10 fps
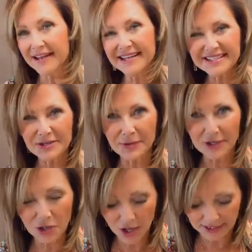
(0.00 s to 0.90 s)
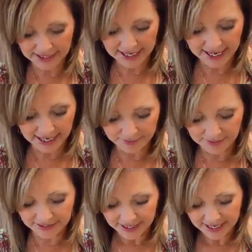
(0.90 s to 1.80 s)
I guess you wouldn't call it a
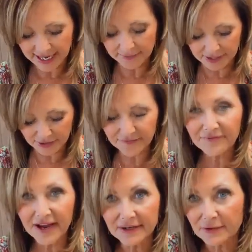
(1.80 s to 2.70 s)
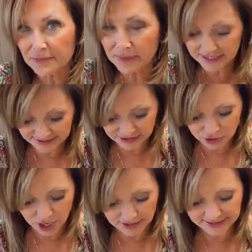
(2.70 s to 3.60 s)
head, but anyway, you can find it with big
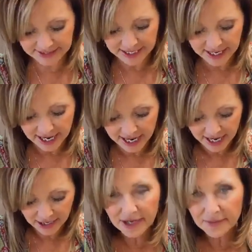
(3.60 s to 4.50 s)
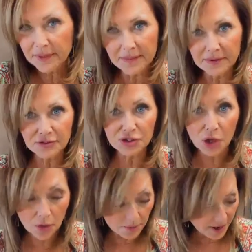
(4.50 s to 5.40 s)
stalks. And a lot of people
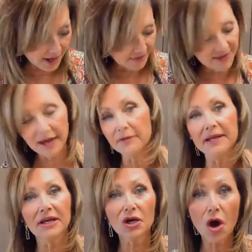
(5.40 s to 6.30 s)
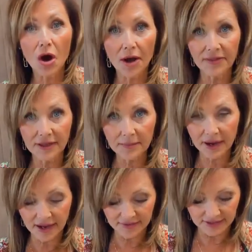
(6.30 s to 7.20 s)
don't buy it that way. They
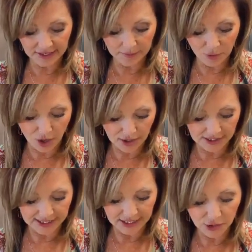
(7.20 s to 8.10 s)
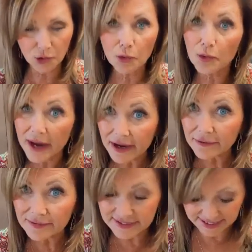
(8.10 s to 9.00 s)
buy the broccoli
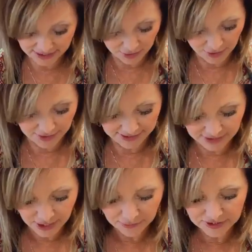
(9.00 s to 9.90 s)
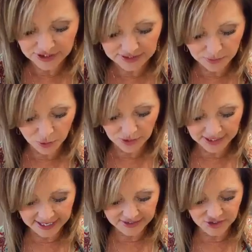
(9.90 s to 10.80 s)
crowns, they call it, which is
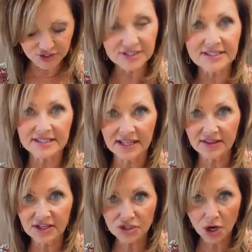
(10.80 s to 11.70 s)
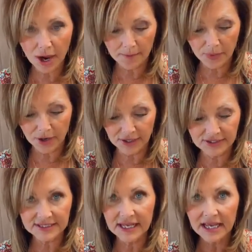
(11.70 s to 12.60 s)
more or less just the top
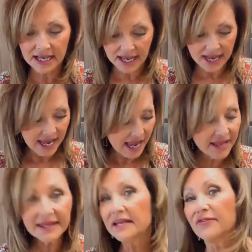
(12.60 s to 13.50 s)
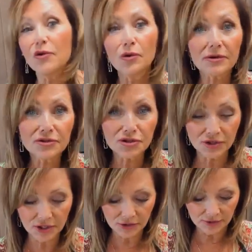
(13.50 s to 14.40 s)
parts. And then, of
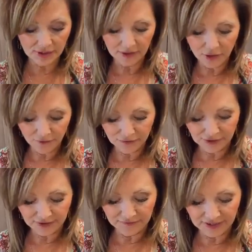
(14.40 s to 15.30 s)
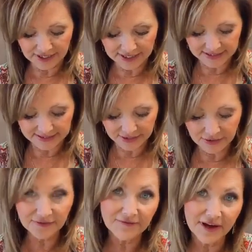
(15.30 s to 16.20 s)
course, you can go for convenience
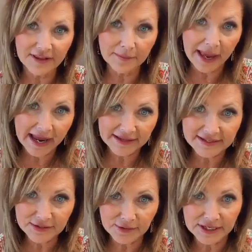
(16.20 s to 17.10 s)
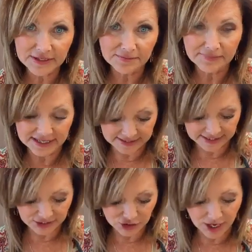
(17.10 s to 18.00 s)
and you can find the bag that's already
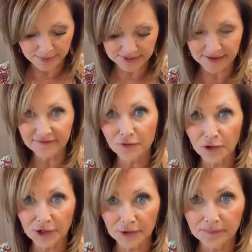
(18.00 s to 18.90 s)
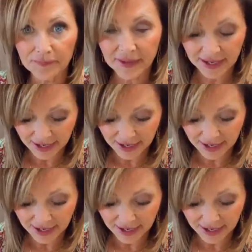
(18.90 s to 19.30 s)
basically chopped up for you.